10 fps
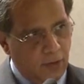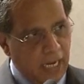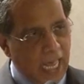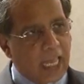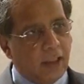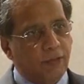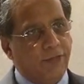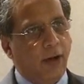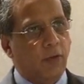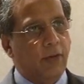laying the
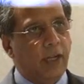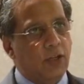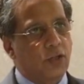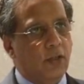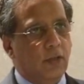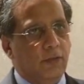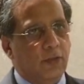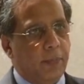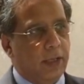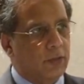foundation of
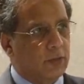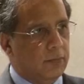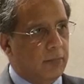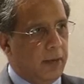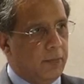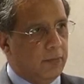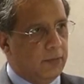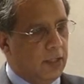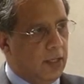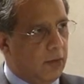spectrum i'm
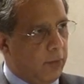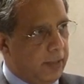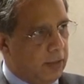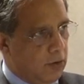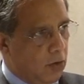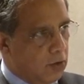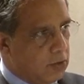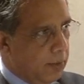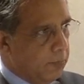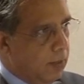really quite at a
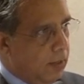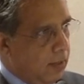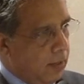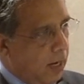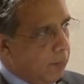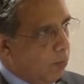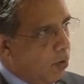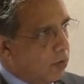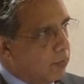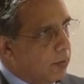loss i'm i'm
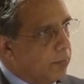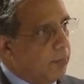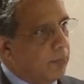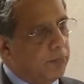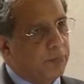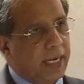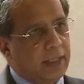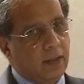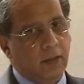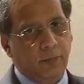more of a, a
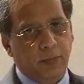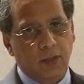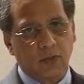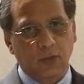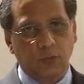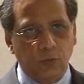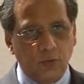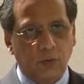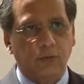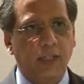practical person who
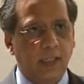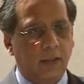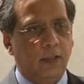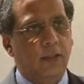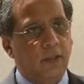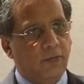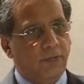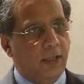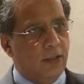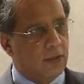sort of gets his
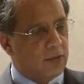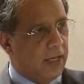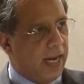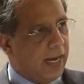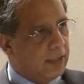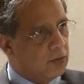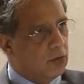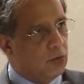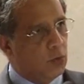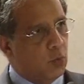fingers and hands
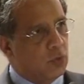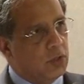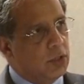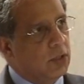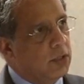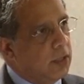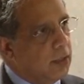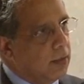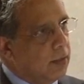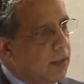and toes dirty
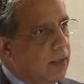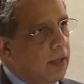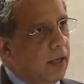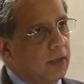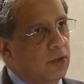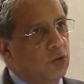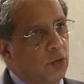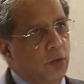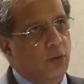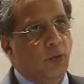and i can
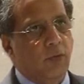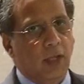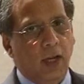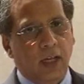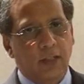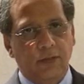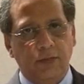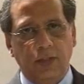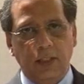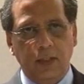assure you over the last
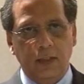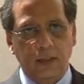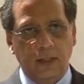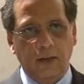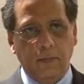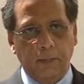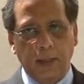15 years they have